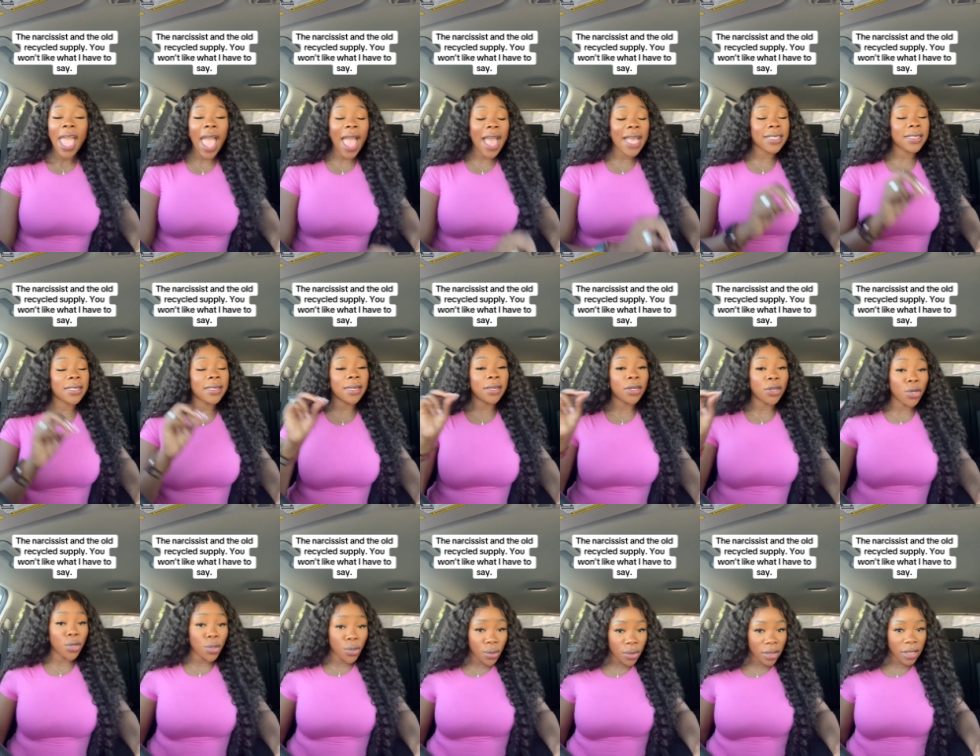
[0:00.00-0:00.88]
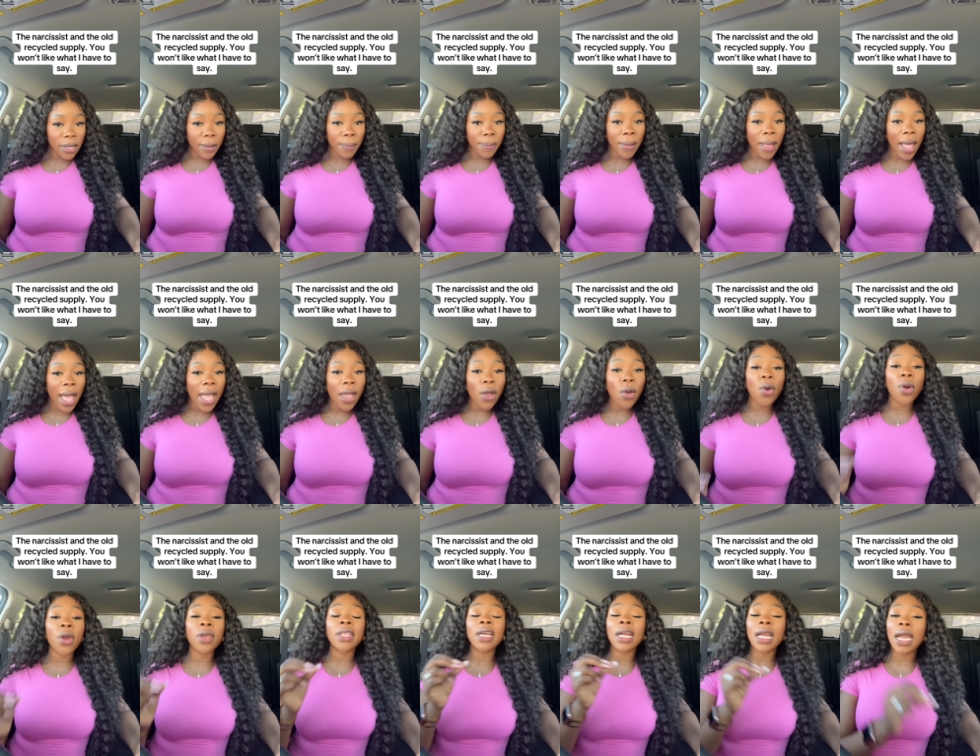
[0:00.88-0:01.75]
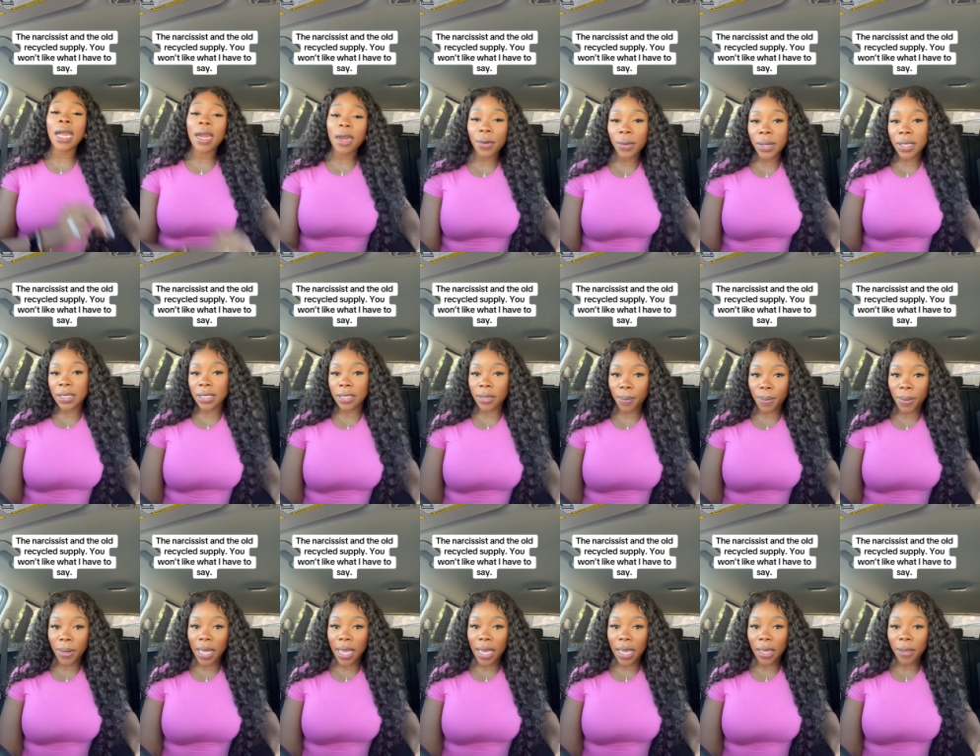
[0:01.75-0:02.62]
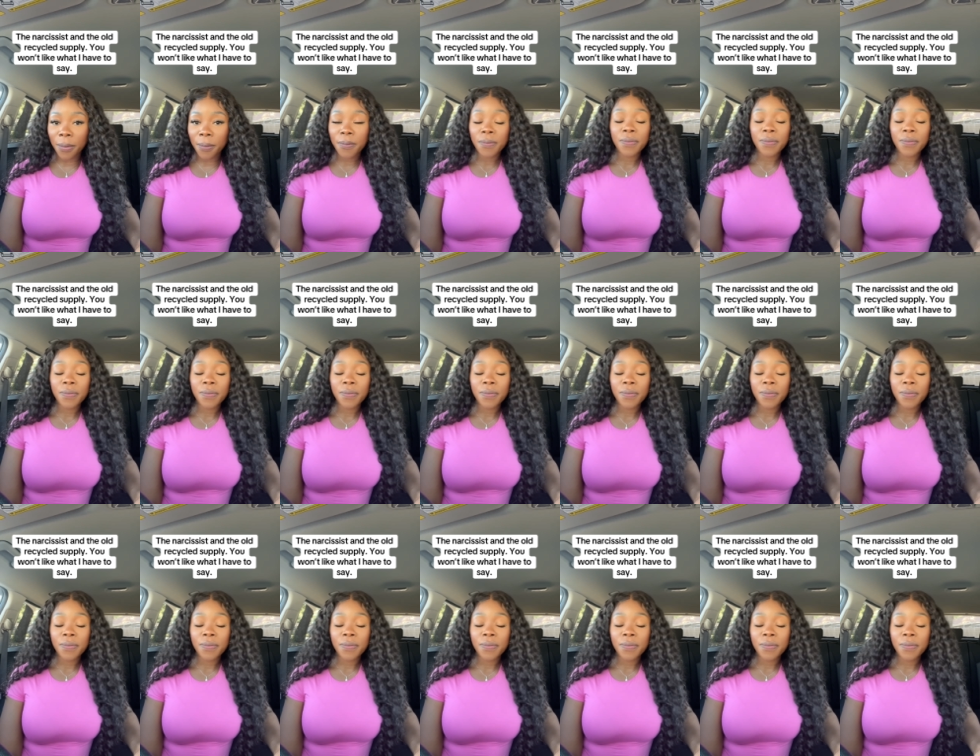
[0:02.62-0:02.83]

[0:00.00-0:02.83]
as the new supply or the current supply.